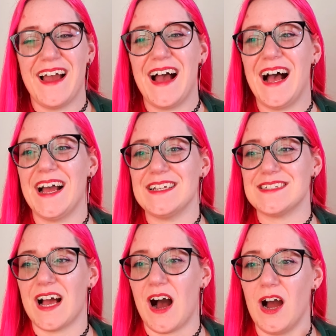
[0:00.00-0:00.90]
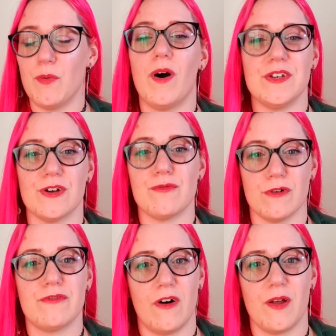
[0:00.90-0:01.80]
And I want your
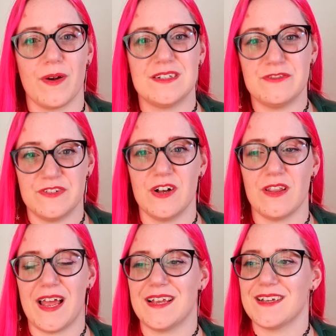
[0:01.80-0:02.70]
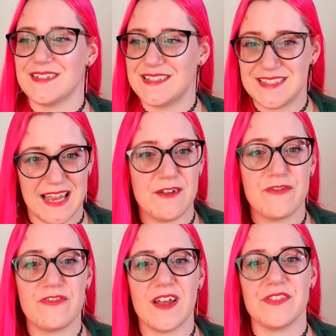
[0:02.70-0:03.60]
rule follower to feel like
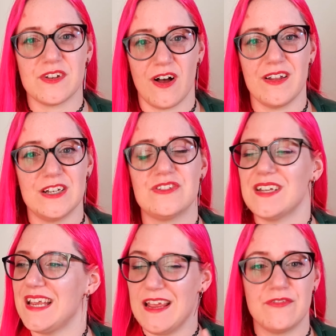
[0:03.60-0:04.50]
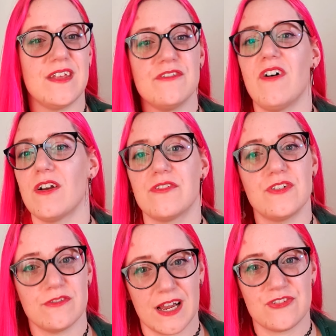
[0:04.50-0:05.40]
safe in the knowledge that if they follow the
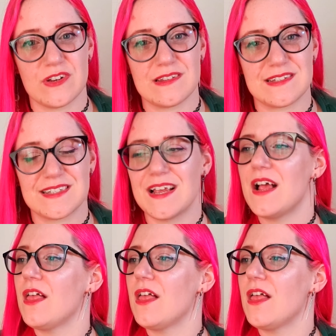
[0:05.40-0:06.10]
directions,